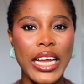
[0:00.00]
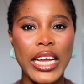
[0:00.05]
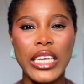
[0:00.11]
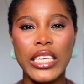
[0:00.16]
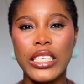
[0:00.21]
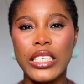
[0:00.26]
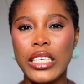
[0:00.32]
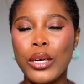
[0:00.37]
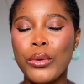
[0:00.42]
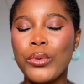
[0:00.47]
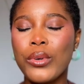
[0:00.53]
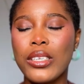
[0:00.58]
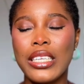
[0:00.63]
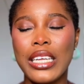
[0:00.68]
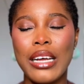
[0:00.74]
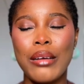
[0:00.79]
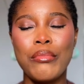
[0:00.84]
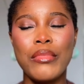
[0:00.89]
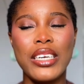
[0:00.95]
I share what
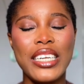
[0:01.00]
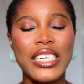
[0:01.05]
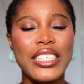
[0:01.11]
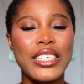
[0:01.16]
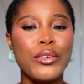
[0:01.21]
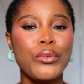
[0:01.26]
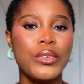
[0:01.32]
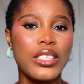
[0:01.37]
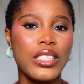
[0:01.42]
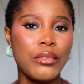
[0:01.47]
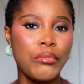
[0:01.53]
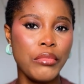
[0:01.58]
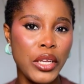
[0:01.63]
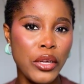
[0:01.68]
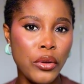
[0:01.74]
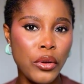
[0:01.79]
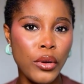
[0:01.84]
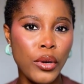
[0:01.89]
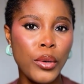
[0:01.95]
I'm learning with
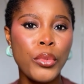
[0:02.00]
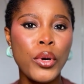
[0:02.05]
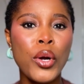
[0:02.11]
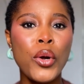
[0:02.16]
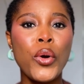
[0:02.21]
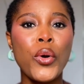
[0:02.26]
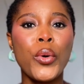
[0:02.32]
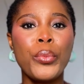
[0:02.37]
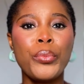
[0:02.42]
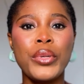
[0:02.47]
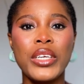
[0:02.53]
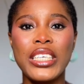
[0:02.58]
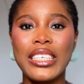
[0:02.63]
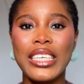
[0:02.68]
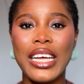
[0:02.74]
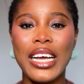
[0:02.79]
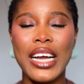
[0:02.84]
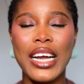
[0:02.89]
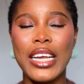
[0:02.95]
makeup, hoping
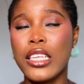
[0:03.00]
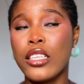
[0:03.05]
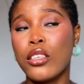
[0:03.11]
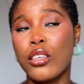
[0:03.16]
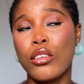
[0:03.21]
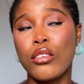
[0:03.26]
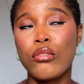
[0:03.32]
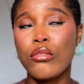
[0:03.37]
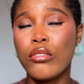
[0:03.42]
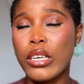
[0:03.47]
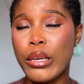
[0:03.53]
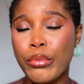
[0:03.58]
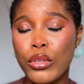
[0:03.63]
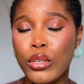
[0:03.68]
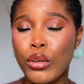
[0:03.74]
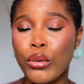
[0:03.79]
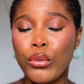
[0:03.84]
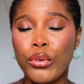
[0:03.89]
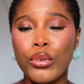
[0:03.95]
that it also helps
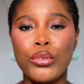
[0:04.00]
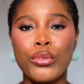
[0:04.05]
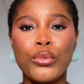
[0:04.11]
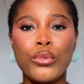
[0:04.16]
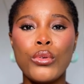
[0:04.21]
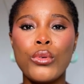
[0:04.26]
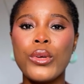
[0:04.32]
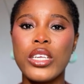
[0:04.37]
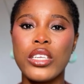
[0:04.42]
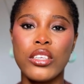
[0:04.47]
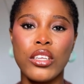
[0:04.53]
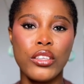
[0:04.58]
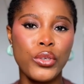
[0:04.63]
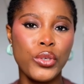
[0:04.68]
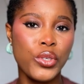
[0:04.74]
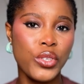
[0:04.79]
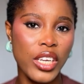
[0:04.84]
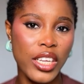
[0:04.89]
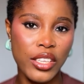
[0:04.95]
someone who is also
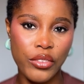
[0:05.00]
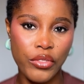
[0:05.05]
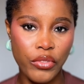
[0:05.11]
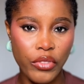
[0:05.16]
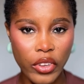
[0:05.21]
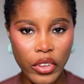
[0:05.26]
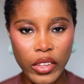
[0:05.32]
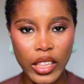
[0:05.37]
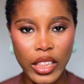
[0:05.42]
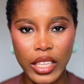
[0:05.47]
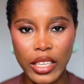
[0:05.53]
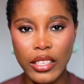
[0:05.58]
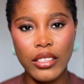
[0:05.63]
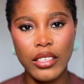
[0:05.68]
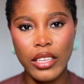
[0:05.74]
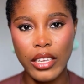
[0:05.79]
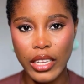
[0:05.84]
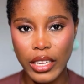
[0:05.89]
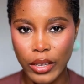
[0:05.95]
trying to figure
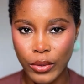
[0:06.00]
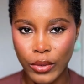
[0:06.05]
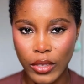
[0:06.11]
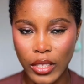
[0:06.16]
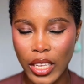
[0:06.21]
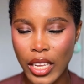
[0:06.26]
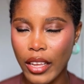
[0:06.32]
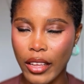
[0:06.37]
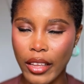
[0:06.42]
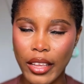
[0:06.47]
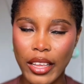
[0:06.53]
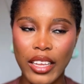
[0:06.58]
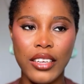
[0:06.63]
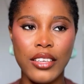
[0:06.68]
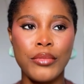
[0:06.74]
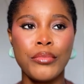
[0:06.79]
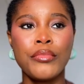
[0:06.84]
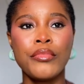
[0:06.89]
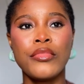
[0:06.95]
things out.
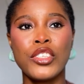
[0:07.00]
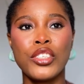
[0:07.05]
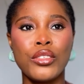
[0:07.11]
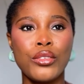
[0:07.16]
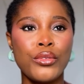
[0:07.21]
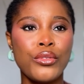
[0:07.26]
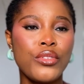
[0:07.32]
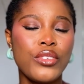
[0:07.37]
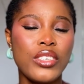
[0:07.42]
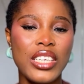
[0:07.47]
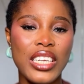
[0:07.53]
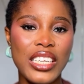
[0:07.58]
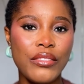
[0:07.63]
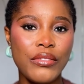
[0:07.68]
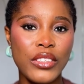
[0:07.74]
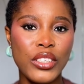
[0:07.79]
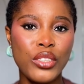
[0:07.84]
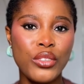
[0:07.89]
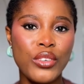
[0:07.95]
Yeah, so today's
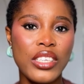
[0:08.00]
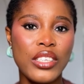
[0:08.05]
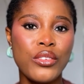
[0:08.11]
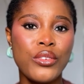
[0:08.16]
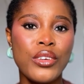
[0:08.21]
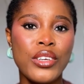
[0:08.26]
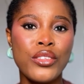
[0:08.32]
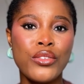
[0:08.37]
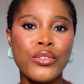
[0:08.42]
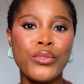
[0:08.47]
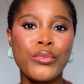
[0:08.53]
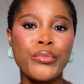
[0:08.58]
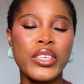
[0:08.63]
video is going to